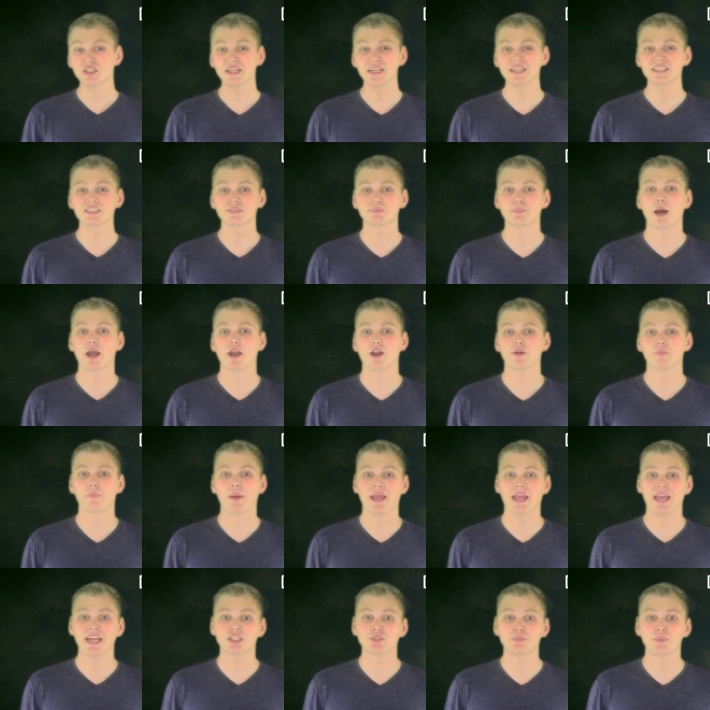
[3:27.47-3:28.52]
inspired by
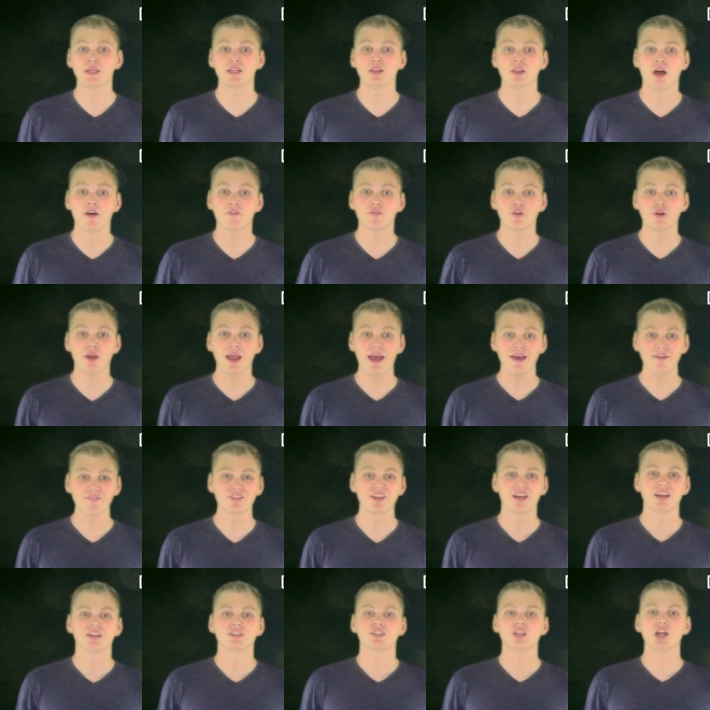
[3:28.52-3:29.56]
H.P. Lovecraft,
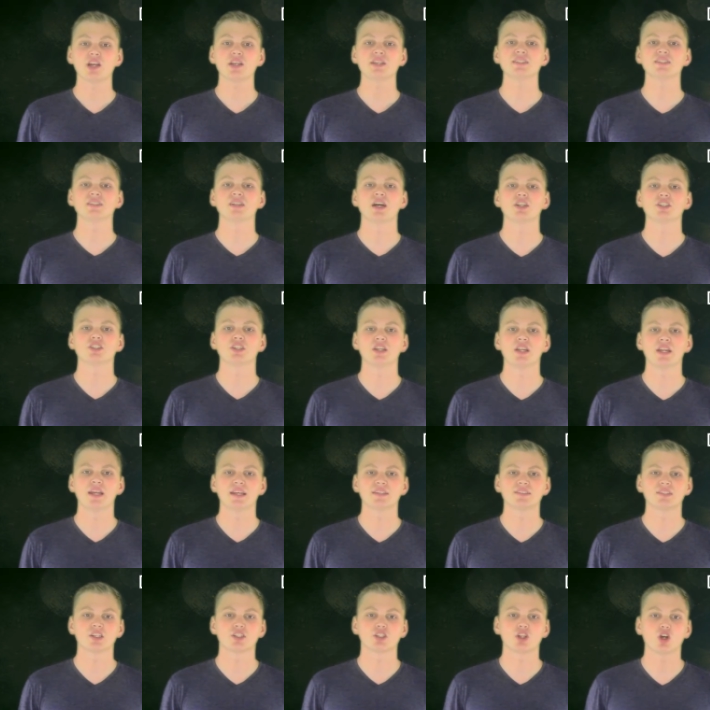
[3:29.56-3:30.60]
Darkest Dungeon
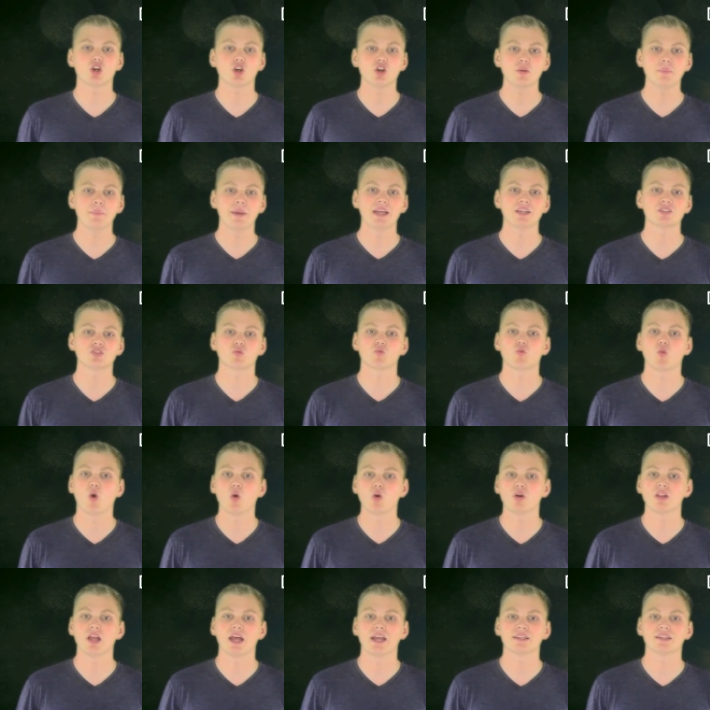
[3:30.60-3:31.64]
is a turn-based
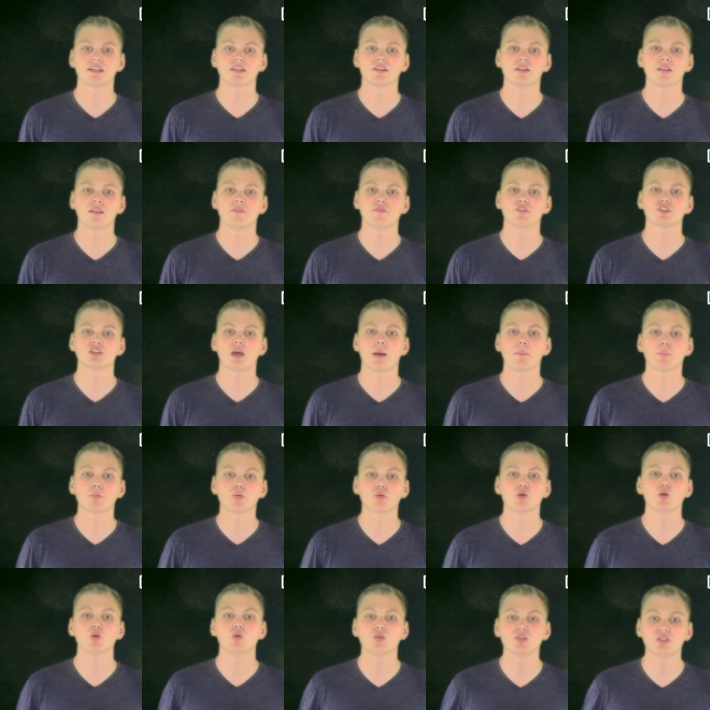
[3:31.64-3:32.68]
roguelike that delivers on
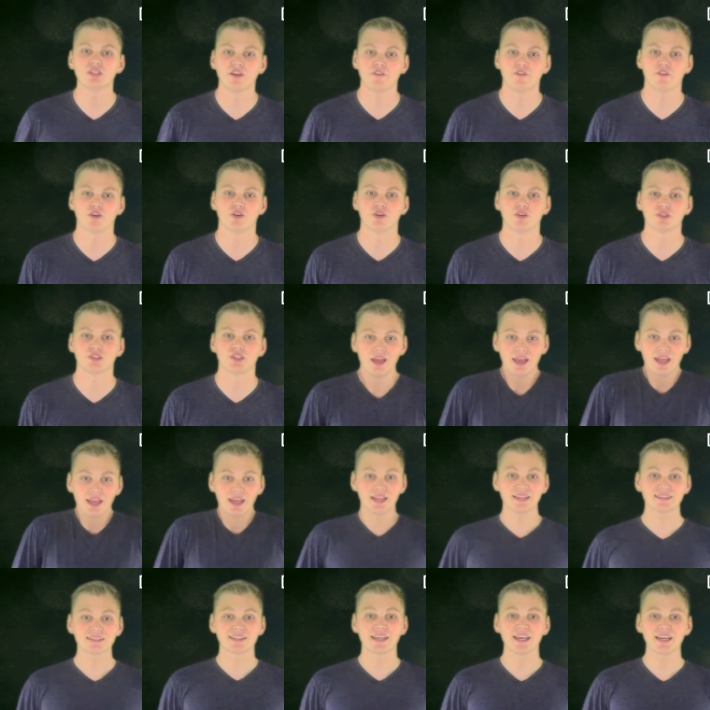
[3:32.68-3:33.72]
brutal difficulty.
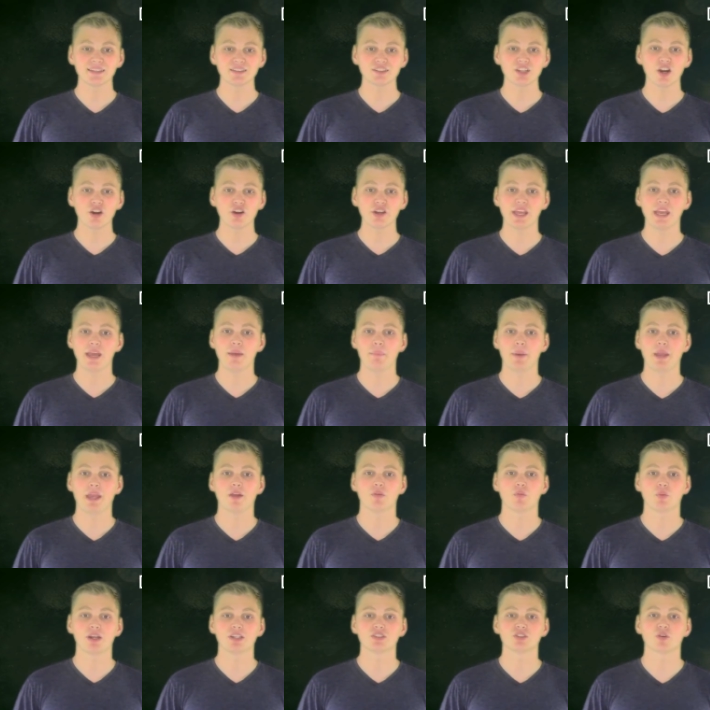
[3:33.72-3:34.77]
Its Kickstarter campaign
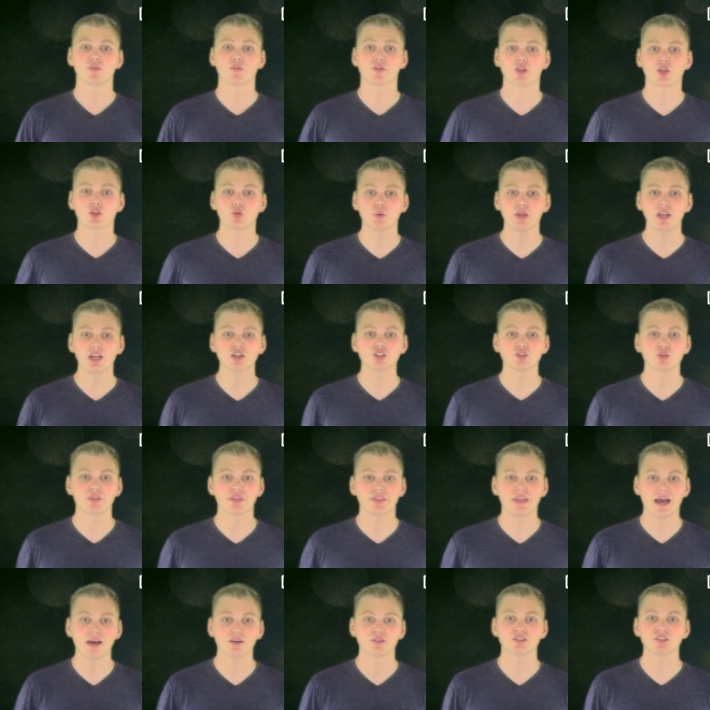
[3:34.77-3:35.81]
raised over
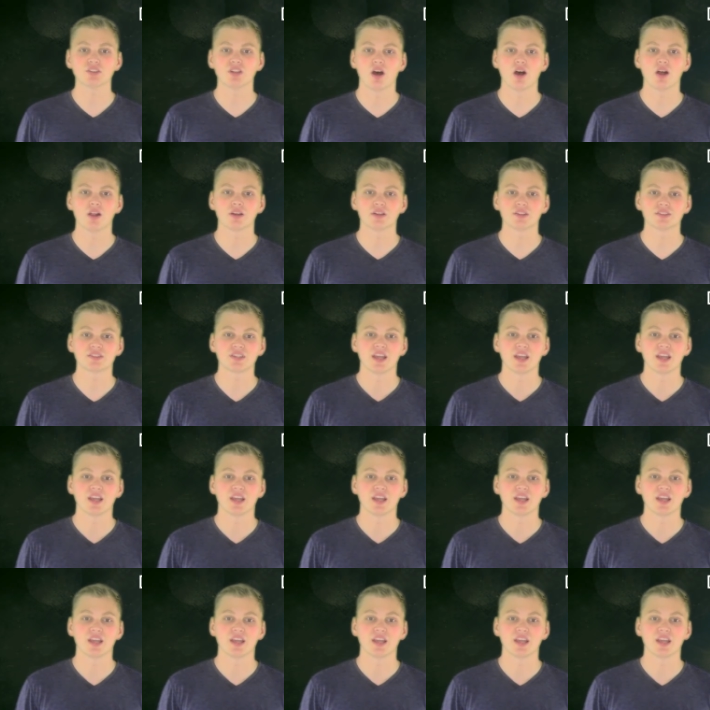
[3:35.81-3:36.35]
$300,000,